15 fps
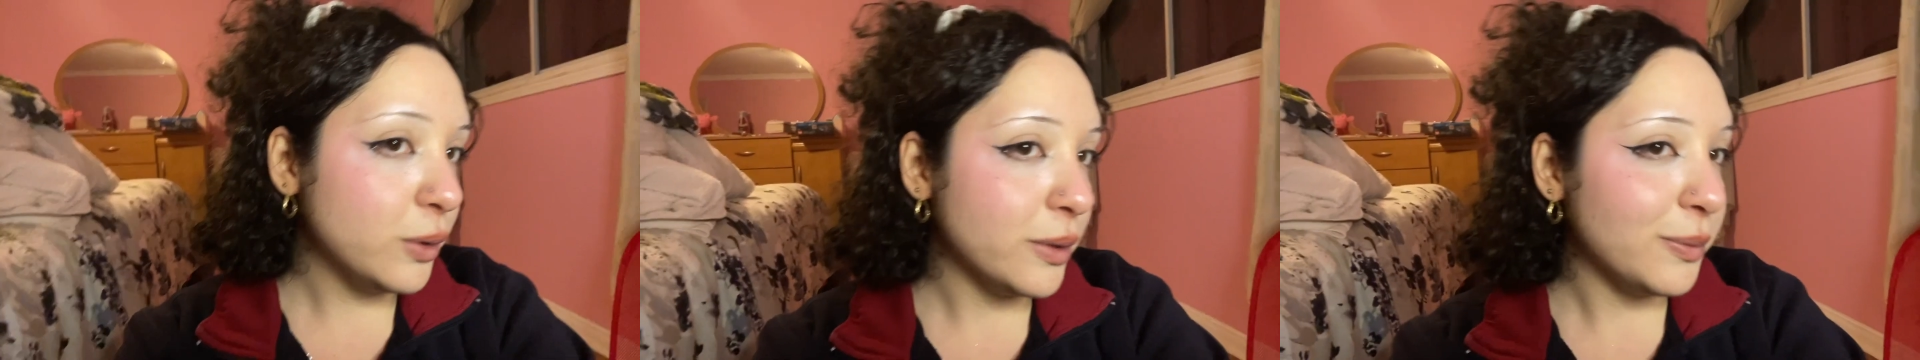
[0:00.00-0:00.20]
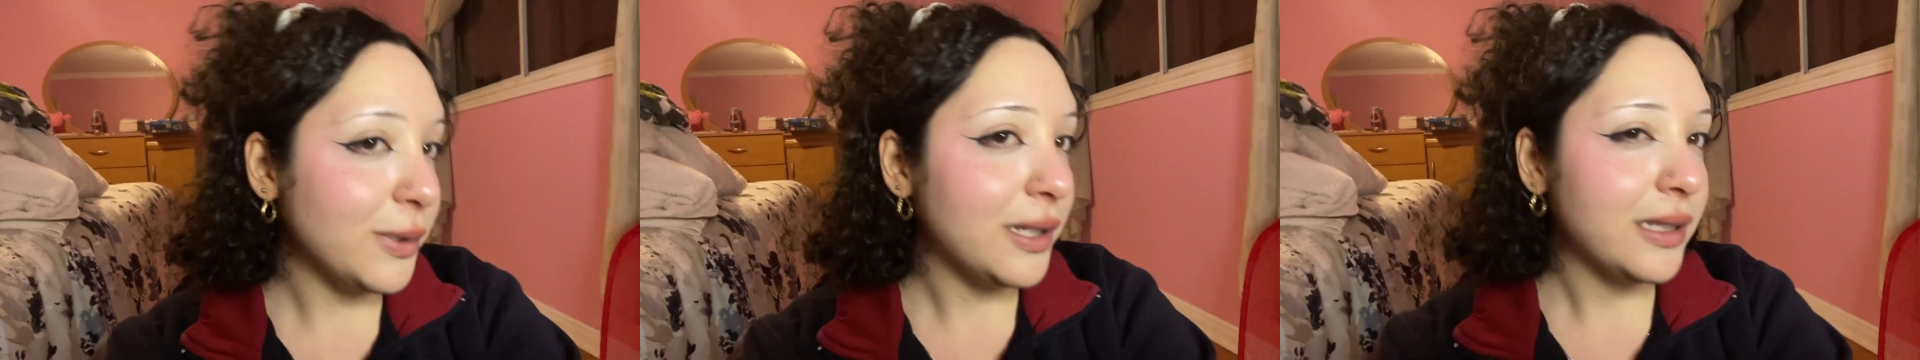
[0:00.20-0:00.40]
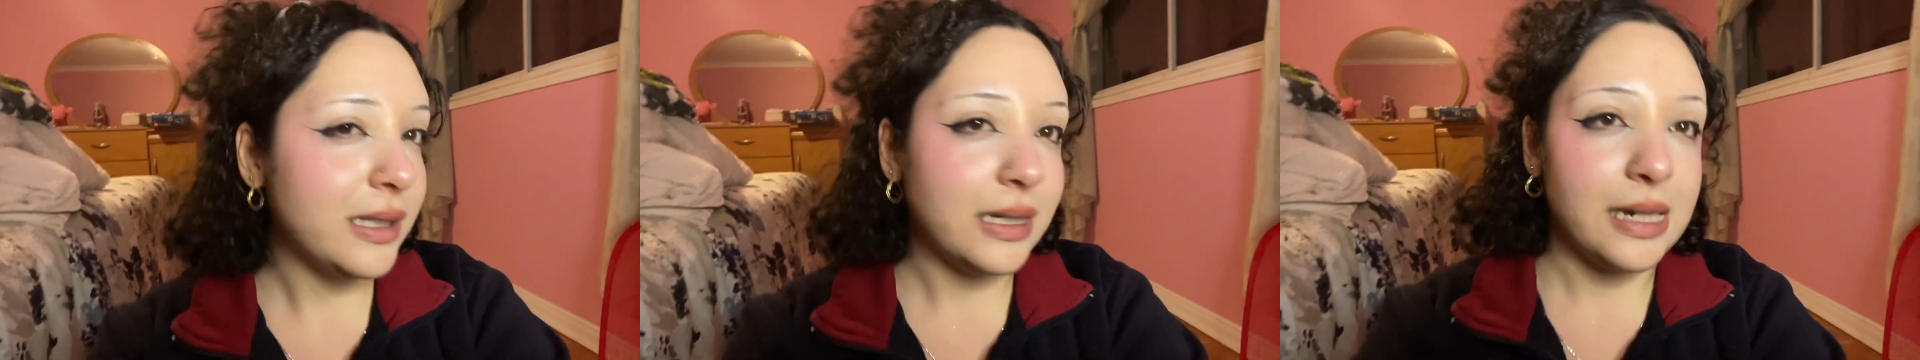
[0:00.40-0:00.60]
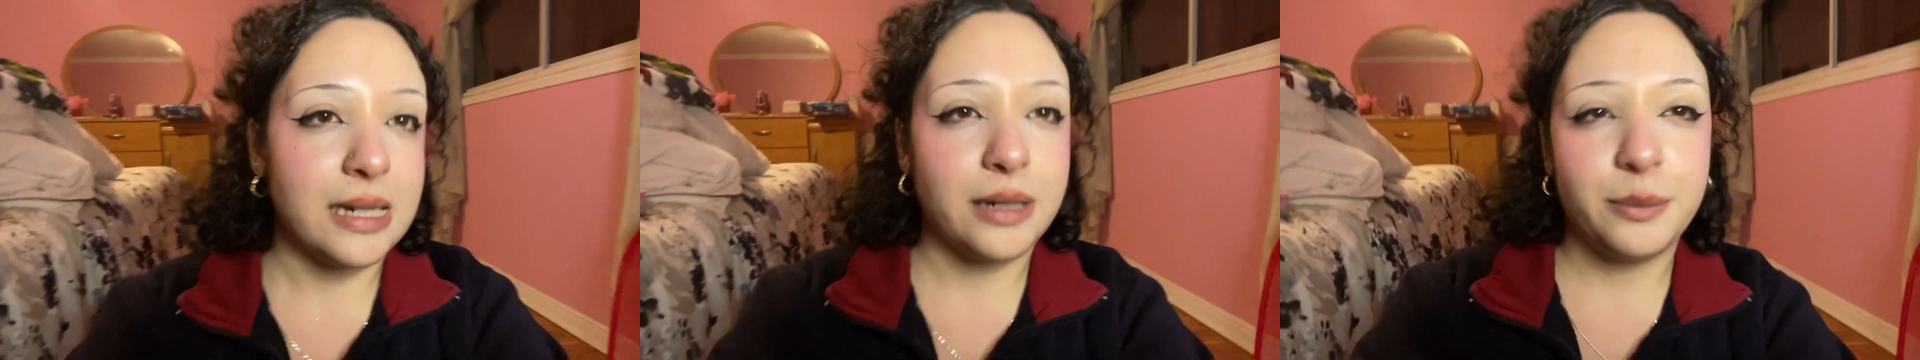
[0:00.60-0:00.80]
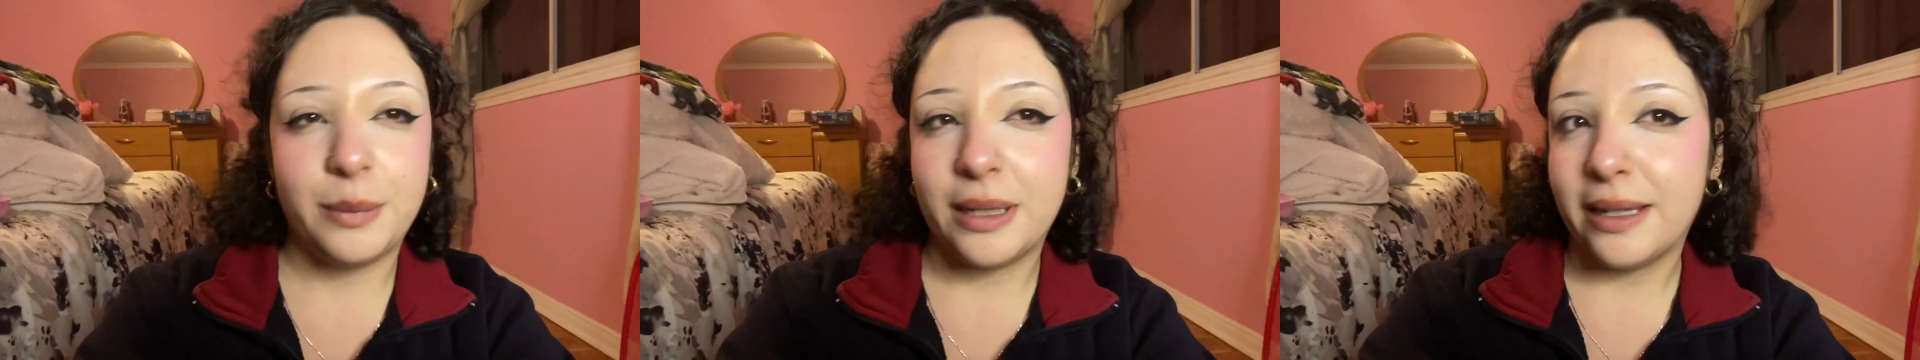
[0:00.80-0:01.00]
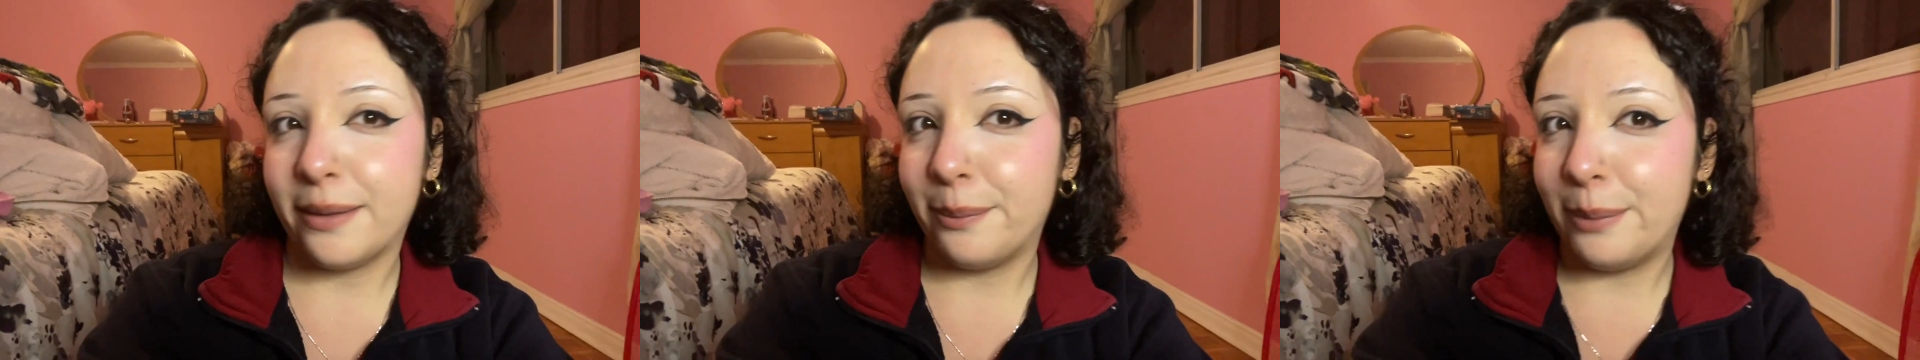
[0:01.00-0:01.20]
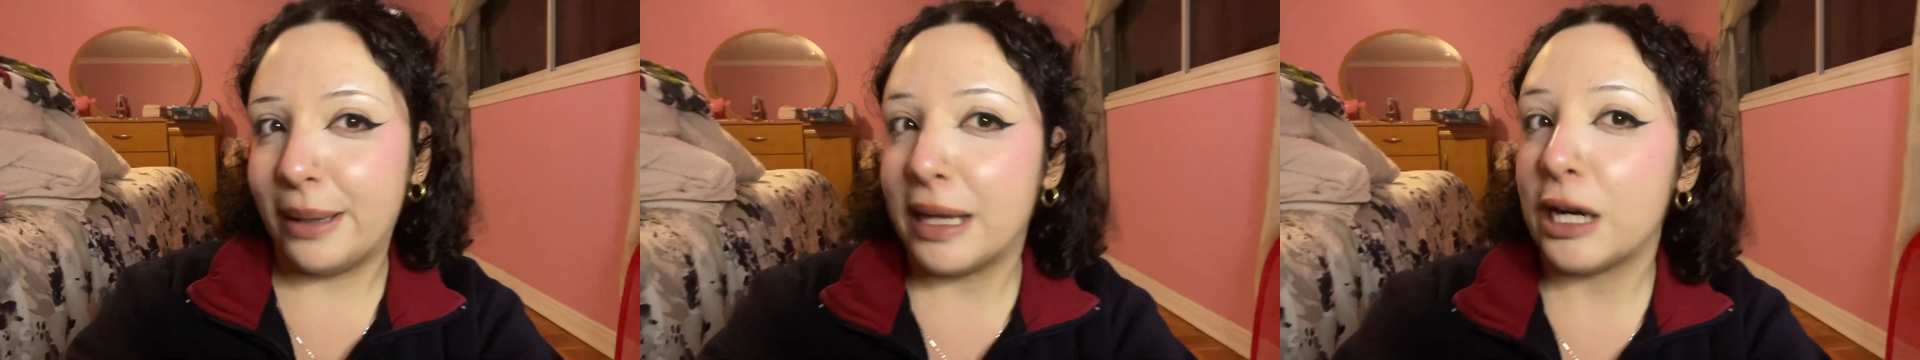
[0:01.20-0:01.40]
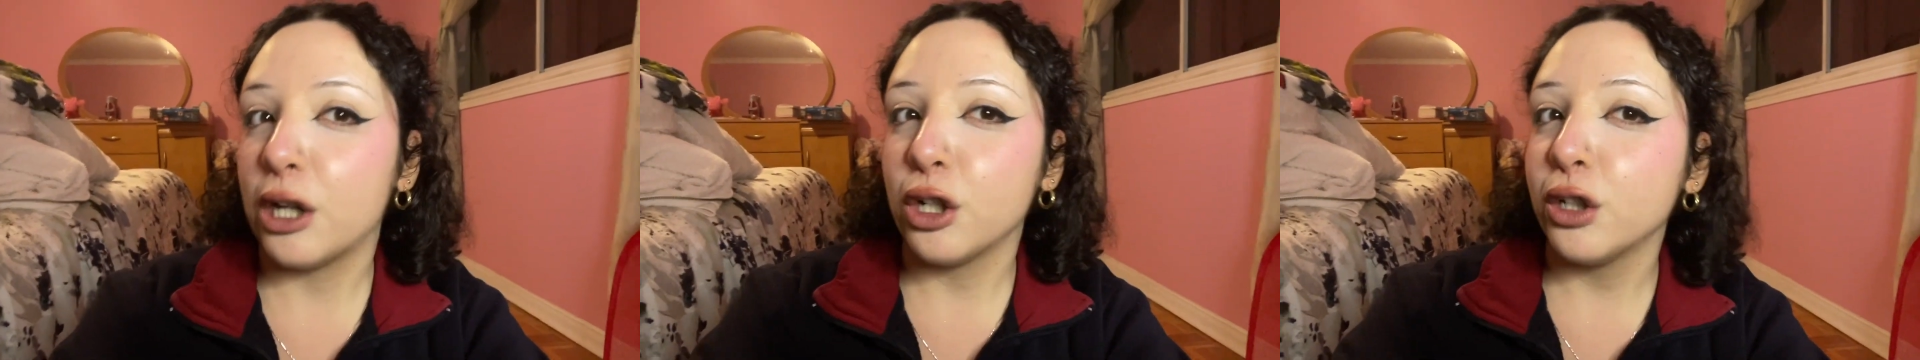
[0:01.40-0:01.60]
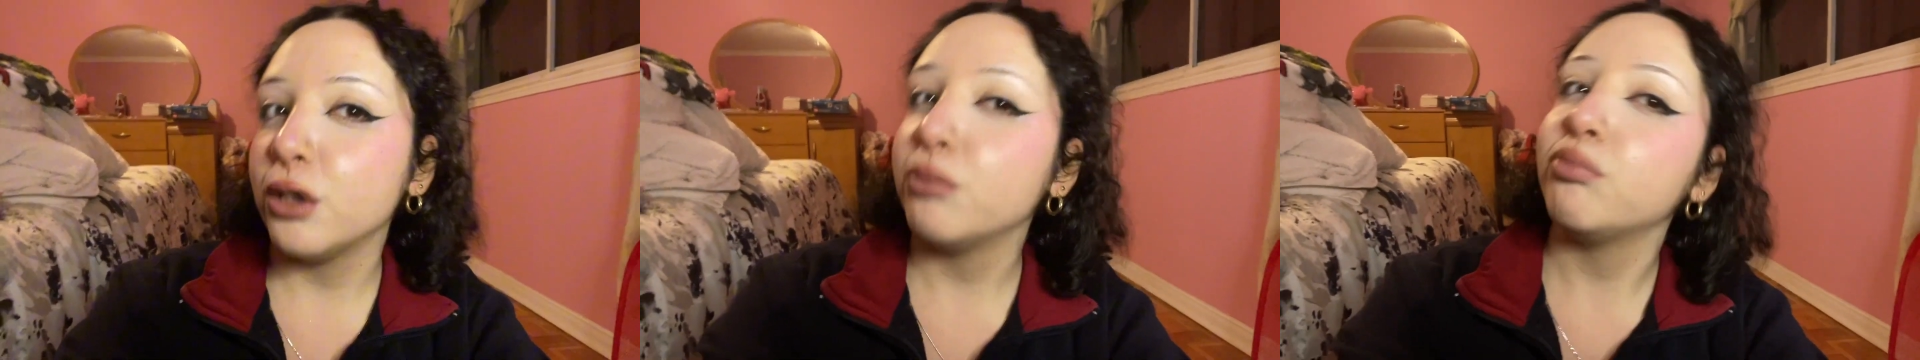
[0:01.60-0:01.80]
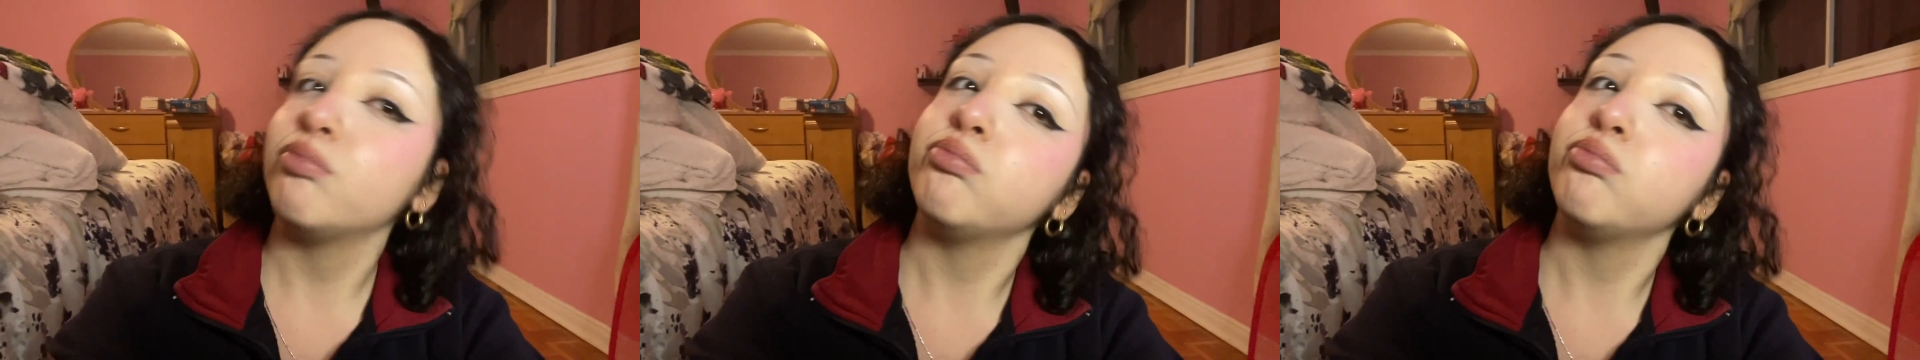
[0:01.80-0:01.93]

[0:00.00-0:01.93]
something to kind of make it better.